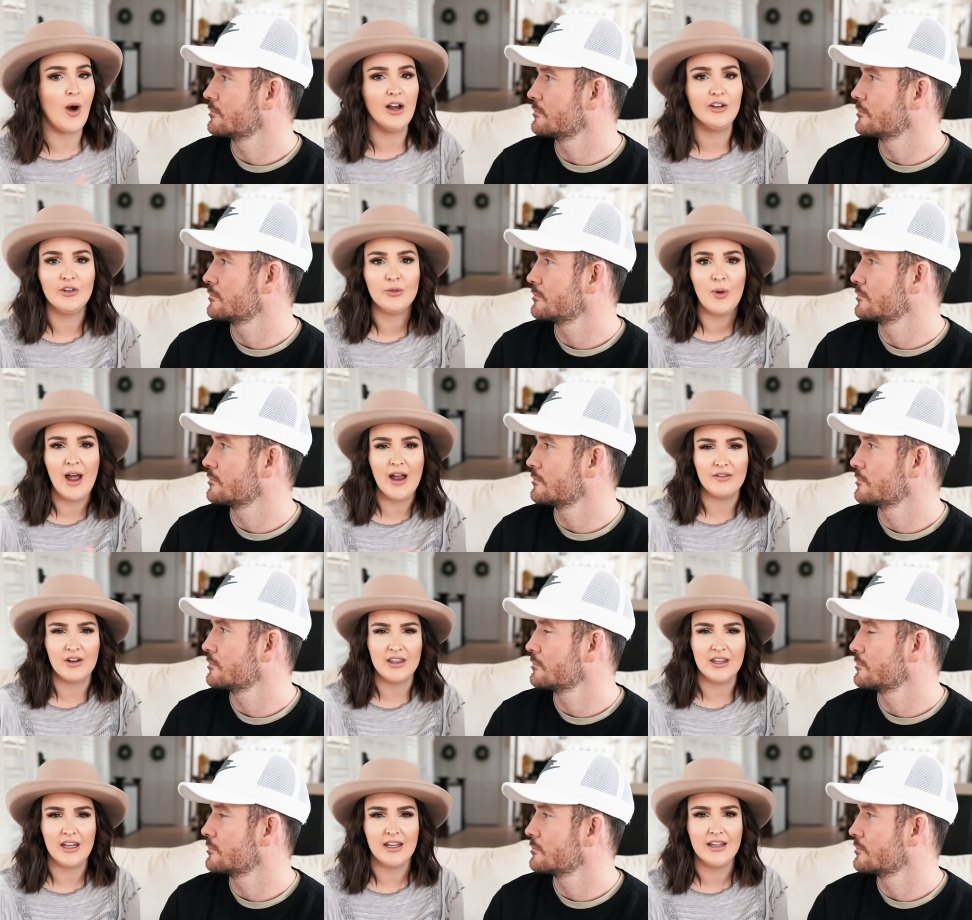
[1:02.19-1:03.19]
Speaker 1: I just want
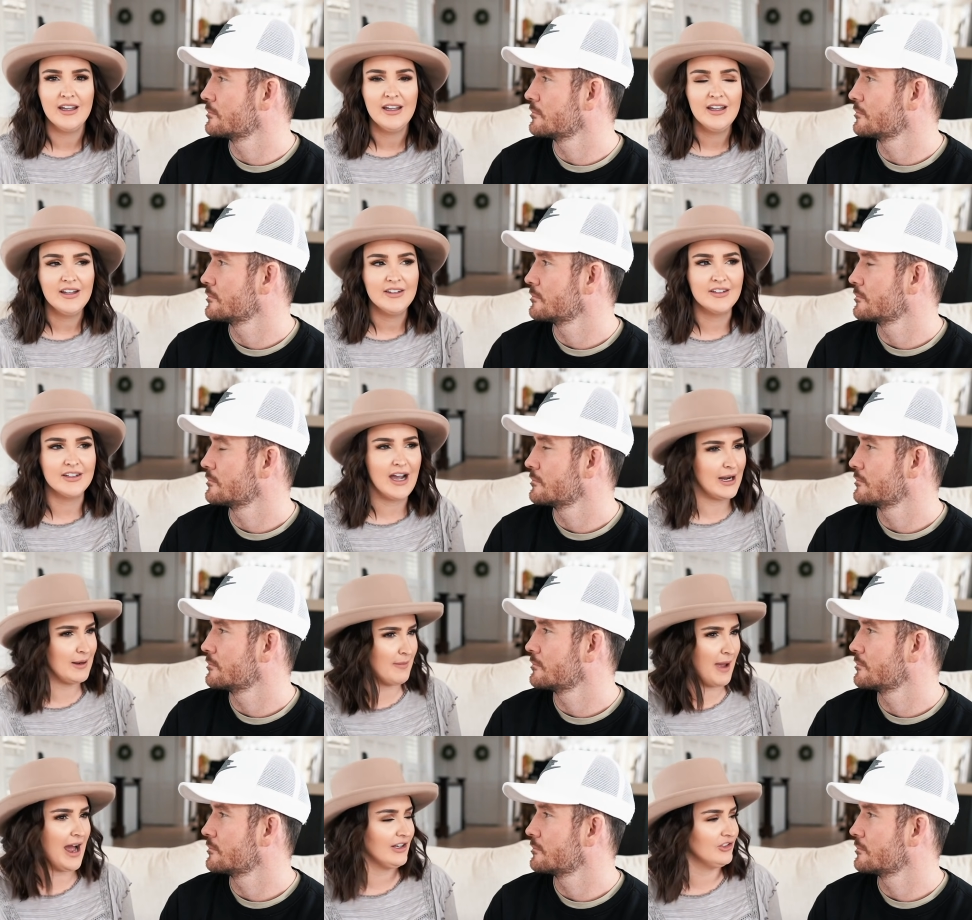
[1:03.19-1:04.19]
everything to kind of
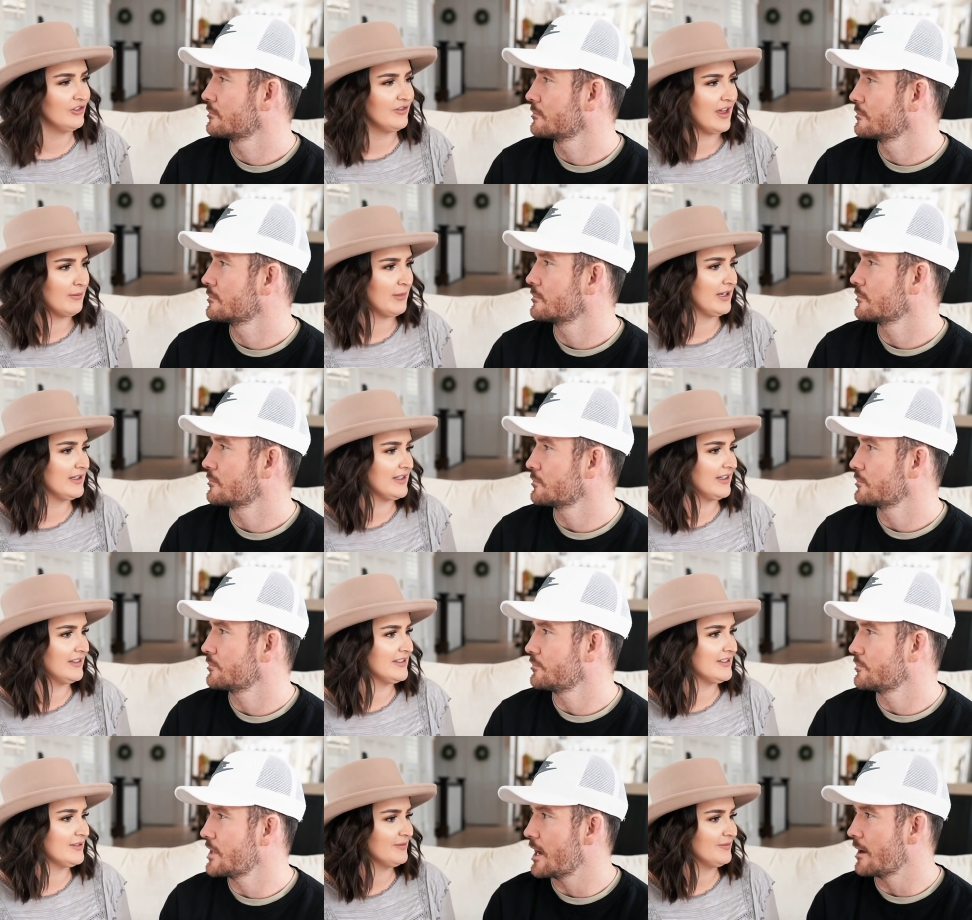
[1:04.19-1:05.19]
match, if that makes
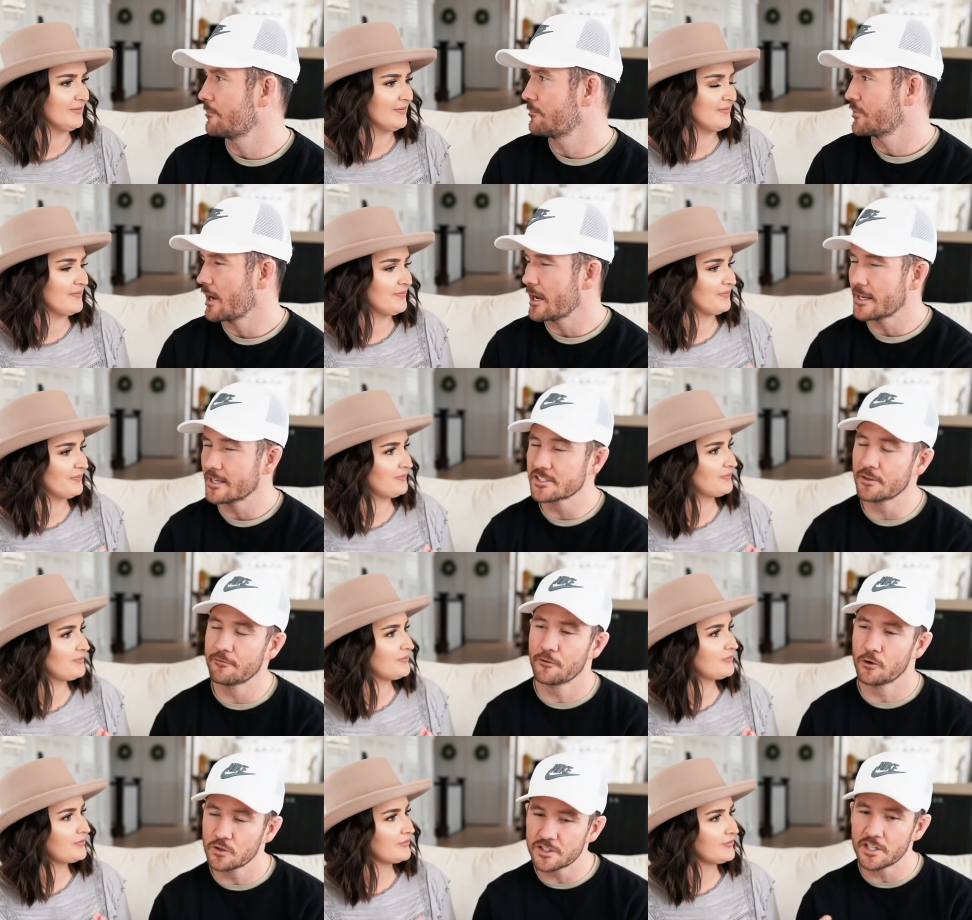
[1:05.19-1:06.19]
sense. Yeah,
Speaker 2: I guess the
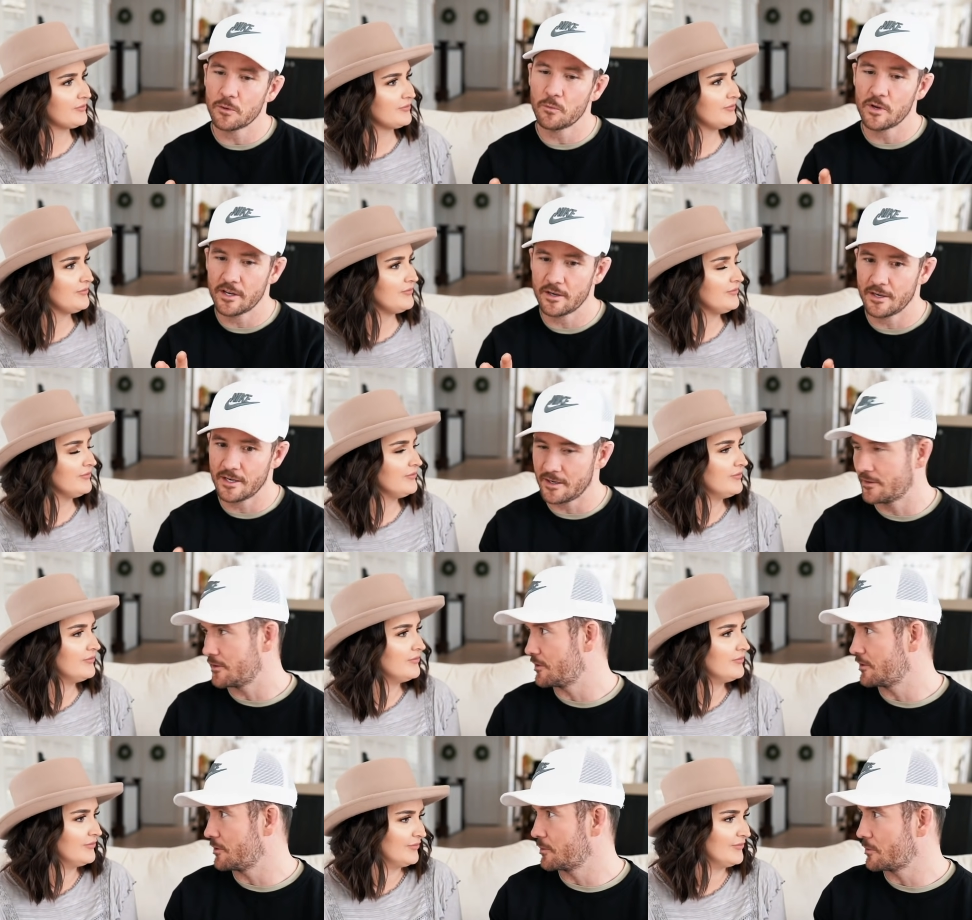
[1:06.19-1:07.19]
first thing we need to
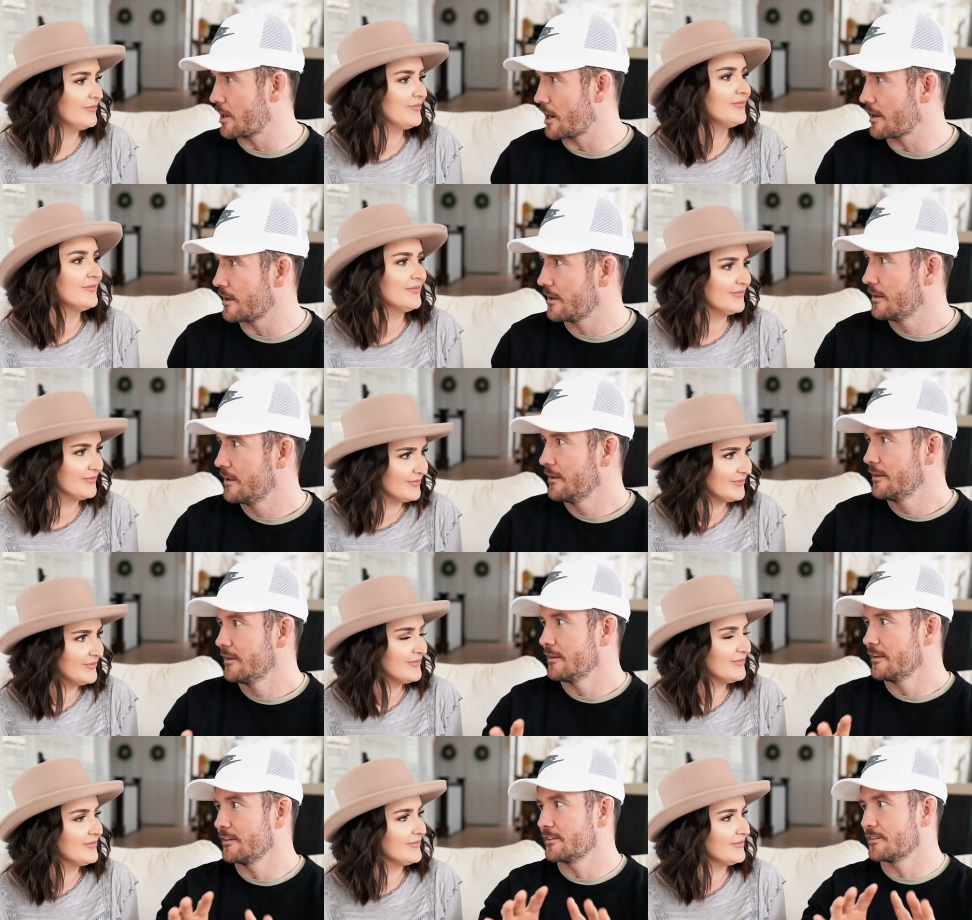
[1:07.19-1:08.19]
do, right,
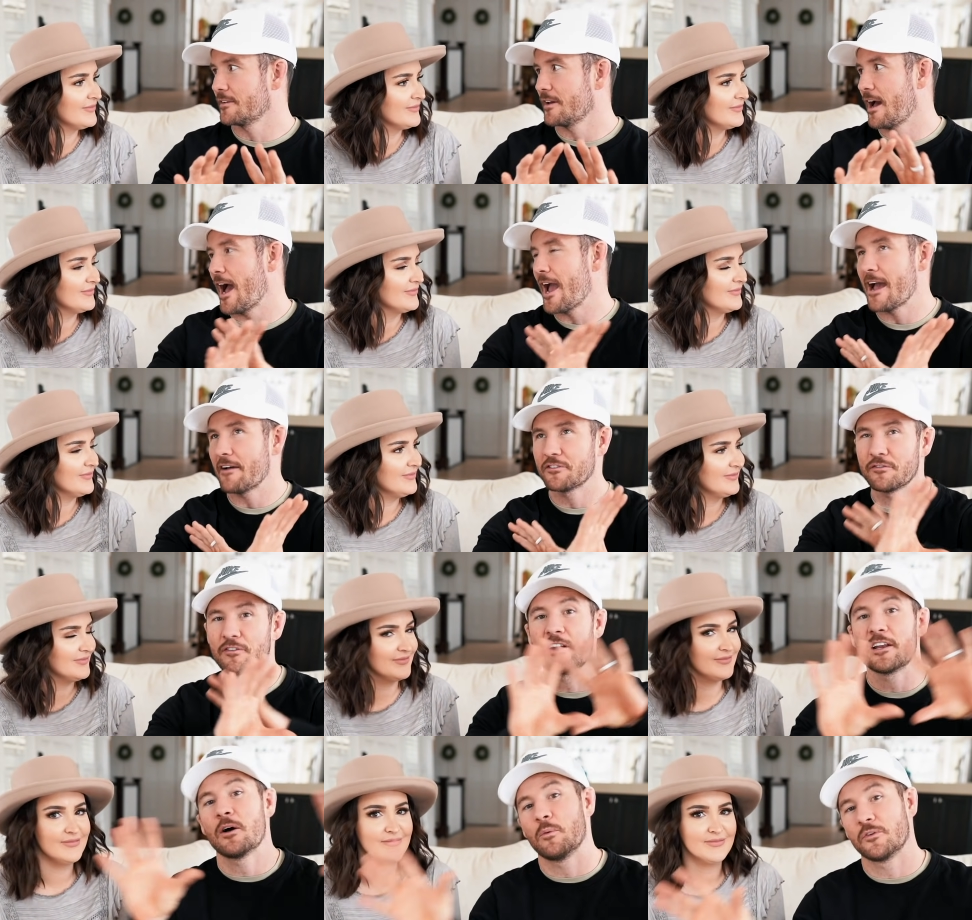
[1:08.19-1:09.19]
is I have to find
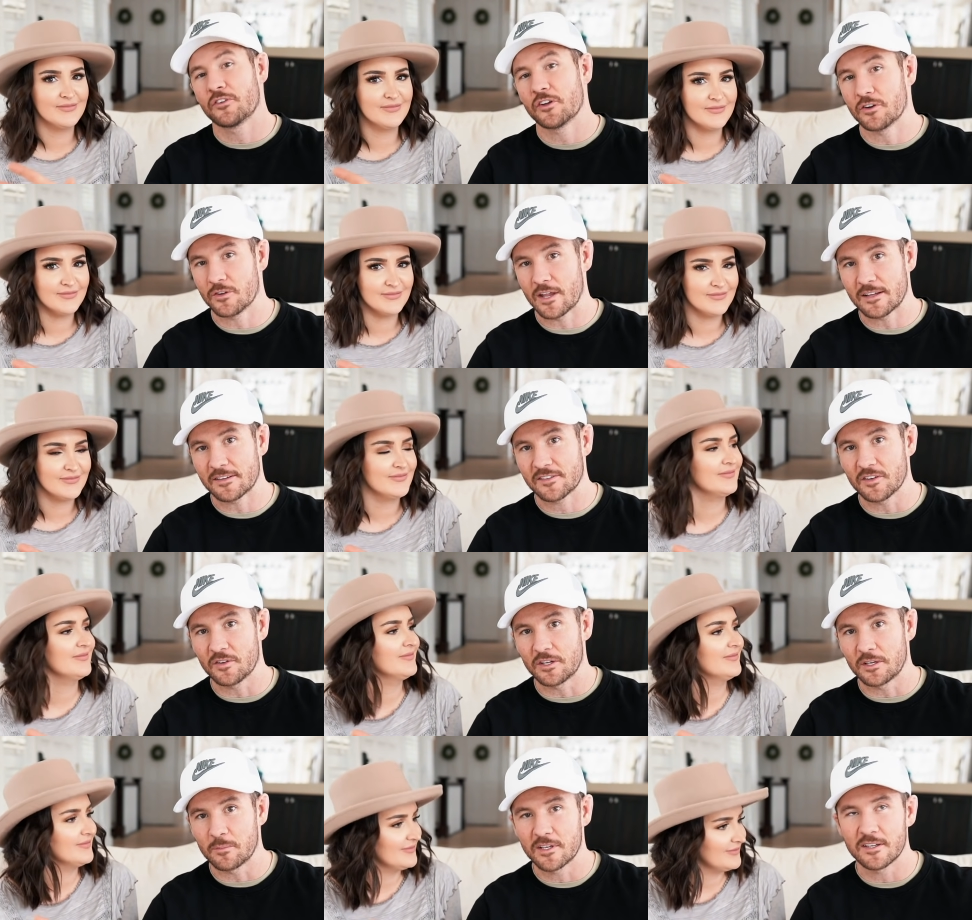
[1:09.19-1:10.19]
out what's under that ceiling
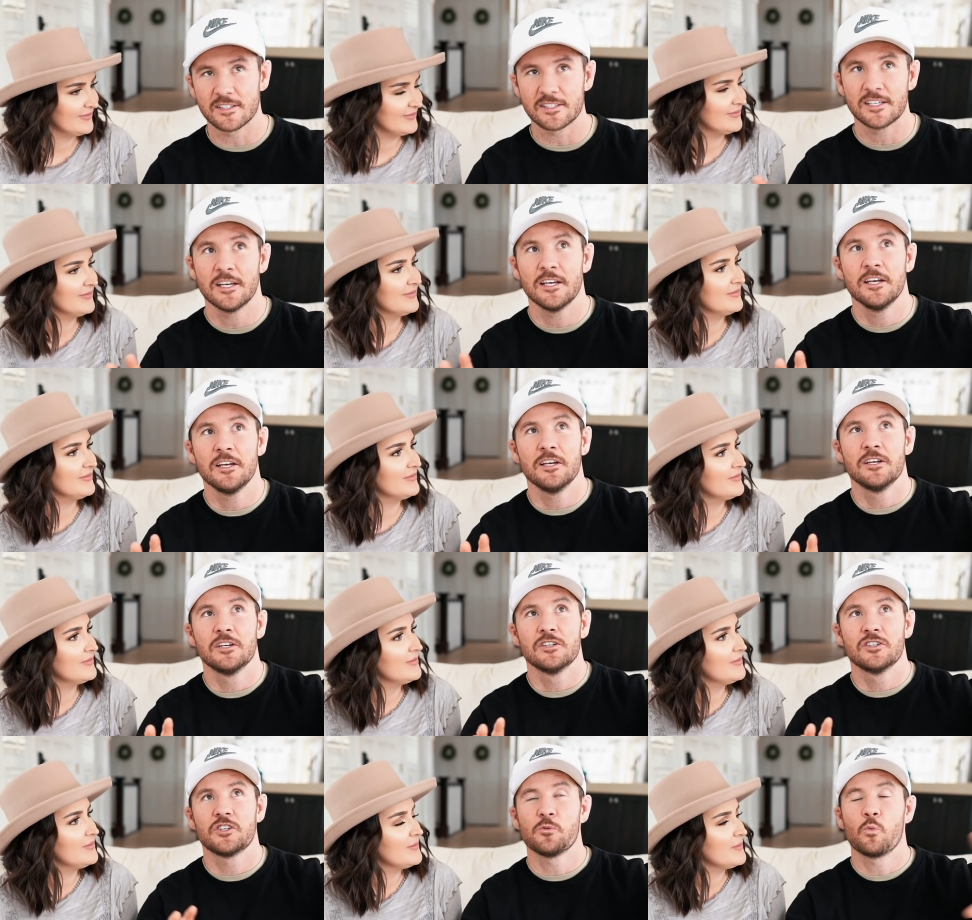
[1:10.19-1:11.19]
because she